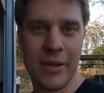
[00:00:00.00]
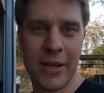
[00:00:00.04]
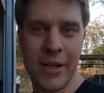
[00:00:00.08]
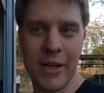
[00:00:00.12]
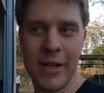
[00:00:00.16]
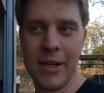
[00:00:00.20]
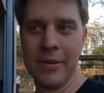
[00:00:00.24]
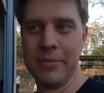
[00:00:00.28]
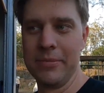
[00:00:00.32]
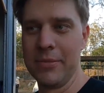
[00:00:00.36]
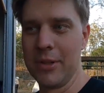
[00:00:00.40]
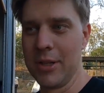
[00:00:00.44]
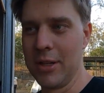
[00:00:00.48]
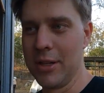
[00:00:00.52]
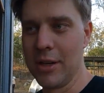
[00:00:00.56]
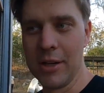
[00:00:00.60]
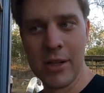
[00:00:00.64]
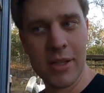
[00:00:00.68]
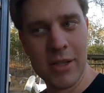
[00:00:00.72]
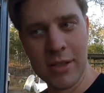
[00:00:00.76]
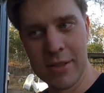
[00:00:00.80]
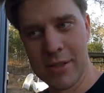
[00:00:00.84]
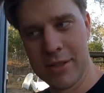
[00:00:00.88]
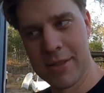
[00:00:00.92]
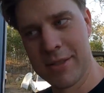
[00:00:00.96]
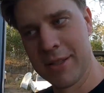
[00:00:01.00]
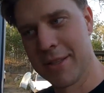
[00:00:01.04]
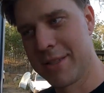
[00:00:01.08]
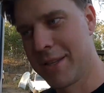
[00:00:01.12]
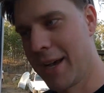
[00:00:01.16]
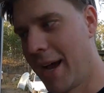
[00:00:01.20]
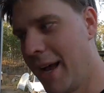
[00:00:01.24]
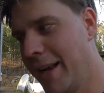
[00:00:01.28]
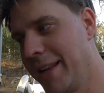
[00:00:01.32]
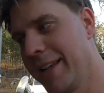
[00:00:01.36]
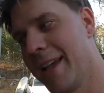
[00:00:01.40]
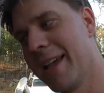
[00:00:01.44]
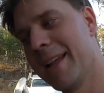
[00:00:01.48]
You know, it's
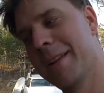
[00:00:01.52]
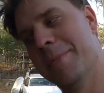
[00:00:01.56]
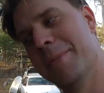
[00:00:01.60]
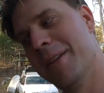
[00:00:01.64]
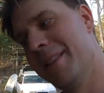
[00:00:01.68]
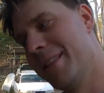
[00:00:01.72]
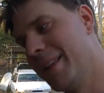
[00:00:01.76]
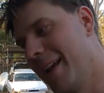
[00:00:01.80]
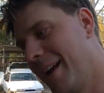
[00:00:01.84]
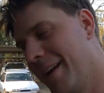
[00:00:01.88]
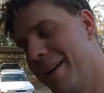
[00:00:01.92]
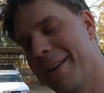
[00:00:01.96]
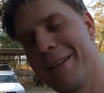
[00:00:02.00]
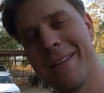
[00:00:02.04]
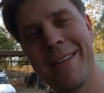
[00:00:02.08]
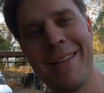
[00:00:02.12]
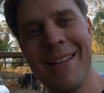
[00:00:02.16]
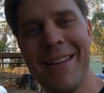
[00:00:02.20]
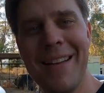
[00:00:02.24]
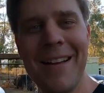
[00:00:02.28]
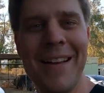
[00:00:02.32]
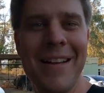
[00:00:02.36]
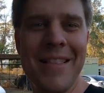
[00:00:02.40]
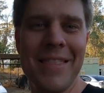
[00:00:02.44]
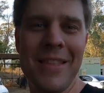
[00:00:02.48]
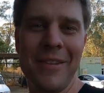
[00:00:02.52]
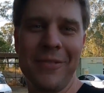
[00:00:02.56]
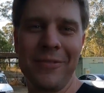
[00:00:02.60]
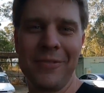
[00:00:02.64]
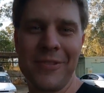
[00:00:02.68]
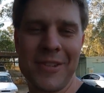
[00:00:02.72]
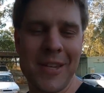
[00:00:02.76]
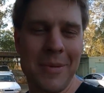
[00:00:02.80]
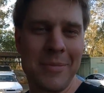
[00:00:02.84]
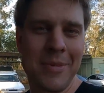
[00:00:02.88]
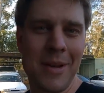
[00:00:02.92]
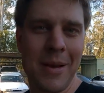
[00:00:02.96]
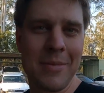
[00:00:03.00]
hard to get them in there, and
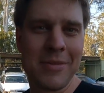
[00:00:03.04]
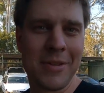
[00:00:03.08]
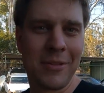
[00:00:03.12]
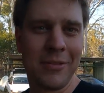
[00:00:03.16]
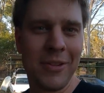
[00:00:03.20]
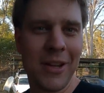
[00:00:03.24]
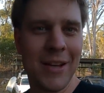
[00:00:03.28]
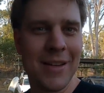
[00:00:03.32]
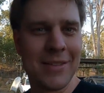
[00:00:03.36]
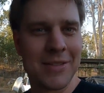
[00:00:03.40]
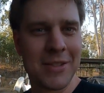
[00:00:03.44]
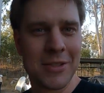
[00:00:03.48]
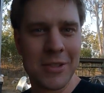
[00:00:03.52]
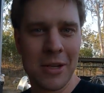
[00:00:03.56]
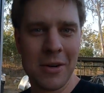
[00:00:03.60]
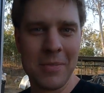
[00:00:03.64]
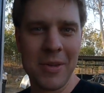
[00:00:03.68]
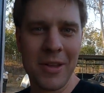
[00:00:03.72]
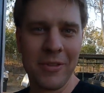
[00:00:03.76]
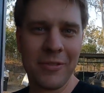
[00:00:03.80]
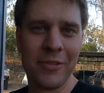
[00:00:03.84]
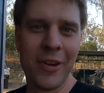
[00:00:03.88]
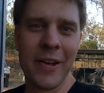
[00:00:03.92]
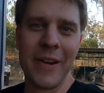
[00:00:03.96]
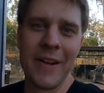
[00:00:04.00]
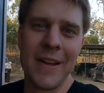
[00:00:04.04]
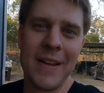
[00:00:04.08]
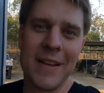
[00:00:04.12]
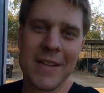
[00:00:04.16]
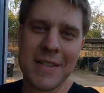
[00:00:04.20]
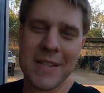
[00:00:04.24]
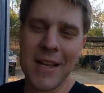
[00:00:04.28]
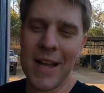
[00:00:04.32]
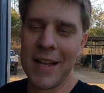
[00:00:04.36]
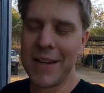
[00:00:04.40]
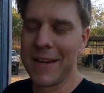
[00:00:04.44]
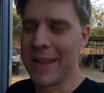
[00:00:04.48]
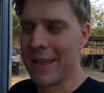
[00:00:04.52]
sometimes the flanges are a bit funny, and
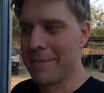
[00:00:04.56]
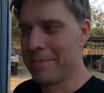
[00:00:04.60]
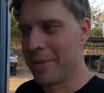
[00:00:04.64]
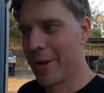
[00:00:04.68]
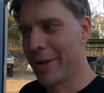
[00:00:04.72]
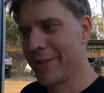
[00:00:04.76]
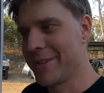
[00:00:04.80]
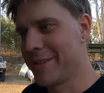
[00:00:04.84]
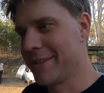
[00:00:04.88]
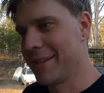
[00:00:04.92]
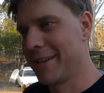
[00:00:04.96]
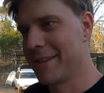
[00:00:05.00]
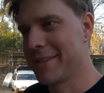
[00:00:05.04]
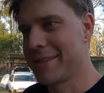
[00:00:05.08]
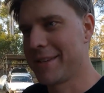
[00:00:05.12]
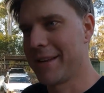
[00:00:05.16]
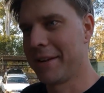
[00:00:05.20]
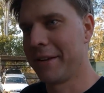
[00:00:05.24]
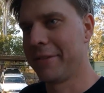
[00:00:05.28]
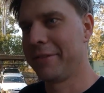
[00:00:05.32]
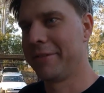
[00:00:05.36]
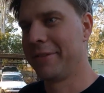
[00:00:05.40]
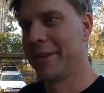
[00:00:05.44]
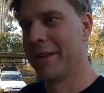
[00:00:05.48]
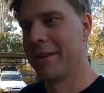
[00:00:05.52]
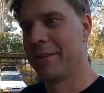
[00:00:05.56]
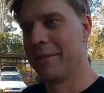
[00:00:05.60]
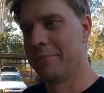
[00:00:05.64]
it's hard to get bolts in and stuff.